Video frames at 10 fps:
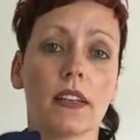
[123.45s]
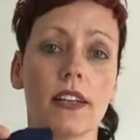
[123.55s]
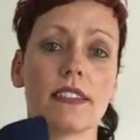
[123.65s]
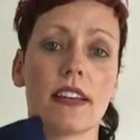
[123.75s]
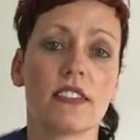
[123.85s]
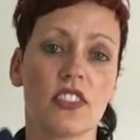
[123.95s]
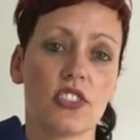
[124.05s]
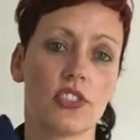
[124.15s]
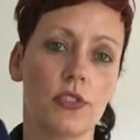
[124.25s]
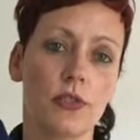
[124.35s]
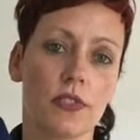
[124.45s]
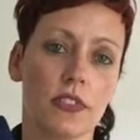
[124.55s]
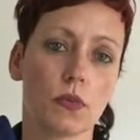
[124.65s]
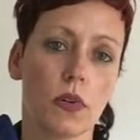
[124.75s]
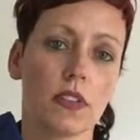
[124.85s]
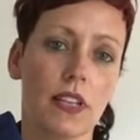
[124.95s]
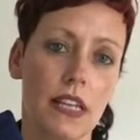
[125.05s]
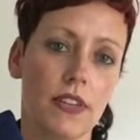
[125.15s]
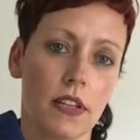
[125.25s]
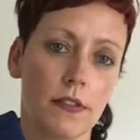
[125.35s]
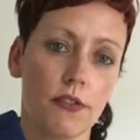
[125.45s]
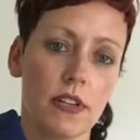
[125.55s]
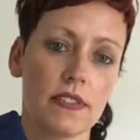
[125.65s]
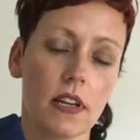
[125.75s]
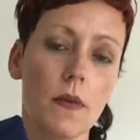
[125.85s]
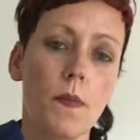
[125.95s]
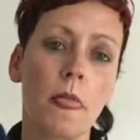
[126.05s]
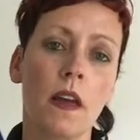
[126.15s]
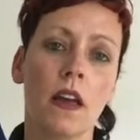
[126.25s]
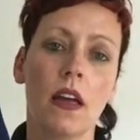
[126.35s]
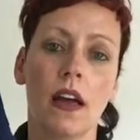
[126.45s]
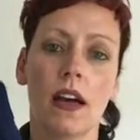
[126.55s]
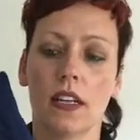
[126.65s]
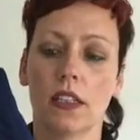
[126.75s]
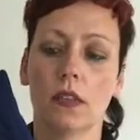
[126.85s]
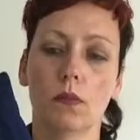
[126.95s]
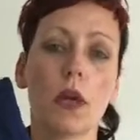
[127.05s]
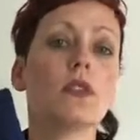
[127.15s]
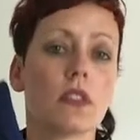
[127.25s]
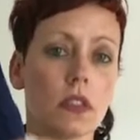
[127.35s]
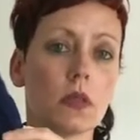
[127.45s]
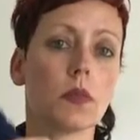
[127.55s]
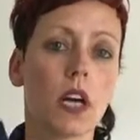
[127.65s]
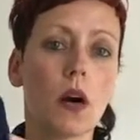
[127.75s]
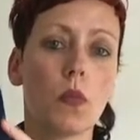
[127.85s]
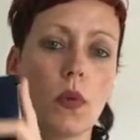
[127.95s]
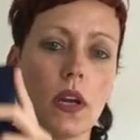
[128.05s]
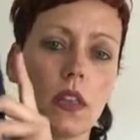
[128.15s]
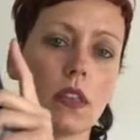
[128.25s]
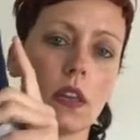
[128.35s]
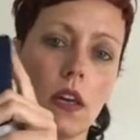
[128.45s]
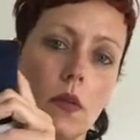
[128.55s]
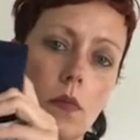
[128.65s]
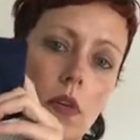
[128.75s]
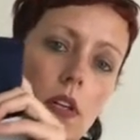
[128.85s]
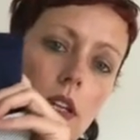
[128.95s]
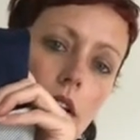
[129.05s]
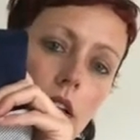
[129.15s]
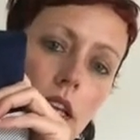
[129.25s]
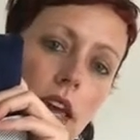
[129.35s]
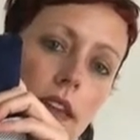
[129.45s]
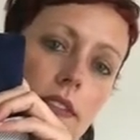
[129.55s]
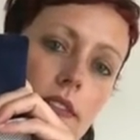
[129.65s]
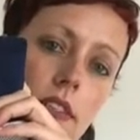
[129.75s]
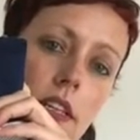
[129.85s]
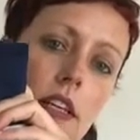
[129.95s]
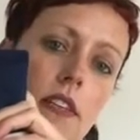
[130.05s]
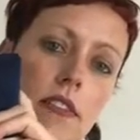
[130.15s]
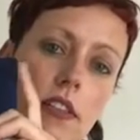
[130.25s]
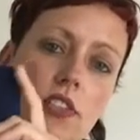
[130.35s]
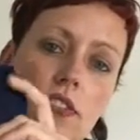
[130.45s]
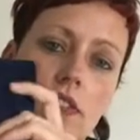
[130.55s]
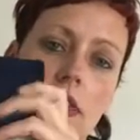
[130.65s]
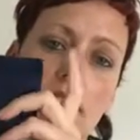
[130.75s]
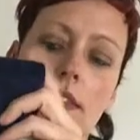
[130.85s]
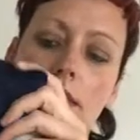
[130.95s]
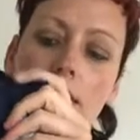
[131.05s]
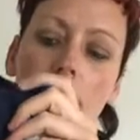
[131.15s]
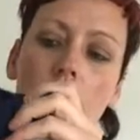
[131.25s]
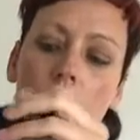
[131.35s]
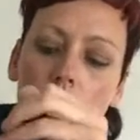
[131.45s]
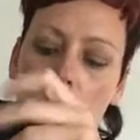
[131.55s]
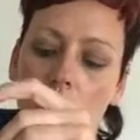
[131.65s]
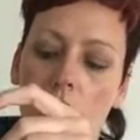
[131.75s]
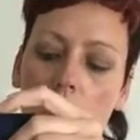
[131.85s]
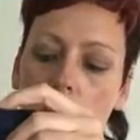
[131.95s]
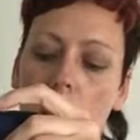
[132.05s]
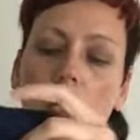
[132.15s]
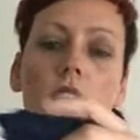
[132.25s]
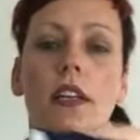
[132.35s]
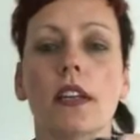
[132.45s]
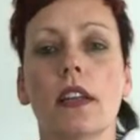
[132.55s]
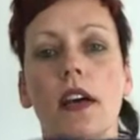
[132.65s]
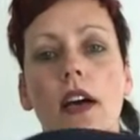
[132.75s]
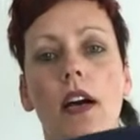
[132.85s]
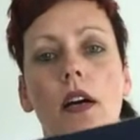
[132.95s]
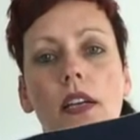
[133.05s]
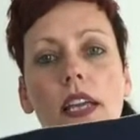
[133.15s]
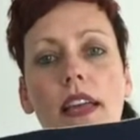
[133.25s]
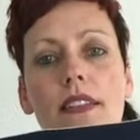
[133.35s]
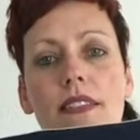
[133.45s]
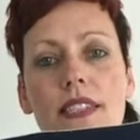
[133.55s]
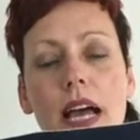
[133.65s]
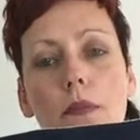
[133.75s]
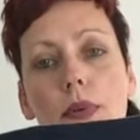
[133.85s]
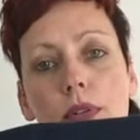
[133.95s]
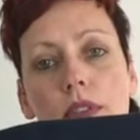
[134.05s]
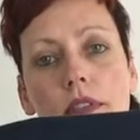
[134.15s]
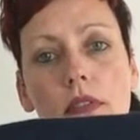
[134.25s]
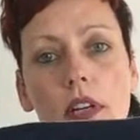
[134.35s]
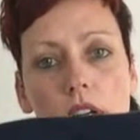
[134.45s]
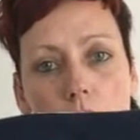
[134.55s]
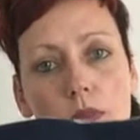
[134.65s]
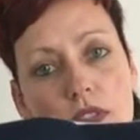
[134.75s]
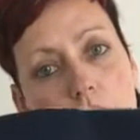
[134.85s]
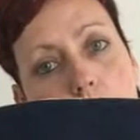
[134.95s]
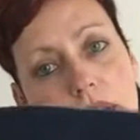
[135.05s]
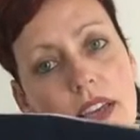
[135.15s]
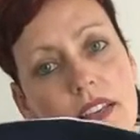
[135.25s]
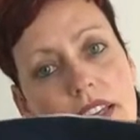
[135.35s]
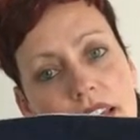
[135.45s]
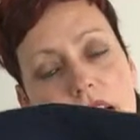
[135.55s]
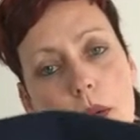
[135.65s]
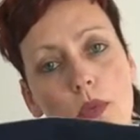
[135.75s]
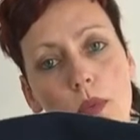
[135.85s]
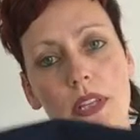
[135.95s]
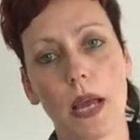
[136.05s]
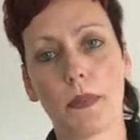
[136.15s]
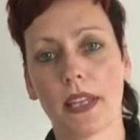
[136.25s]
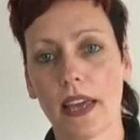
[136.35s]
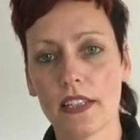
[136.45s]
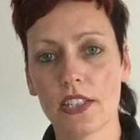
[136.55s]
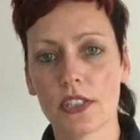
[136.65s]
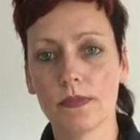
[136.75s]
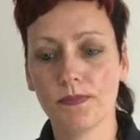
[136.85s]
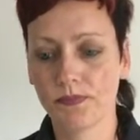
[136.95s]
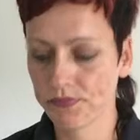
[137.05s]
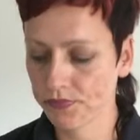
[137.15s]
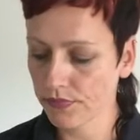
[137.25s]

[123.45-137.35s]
I tend to just use this one and leave it in the freezer. And most of them come with a little case such as this that you can again dampen, so it helps with the application.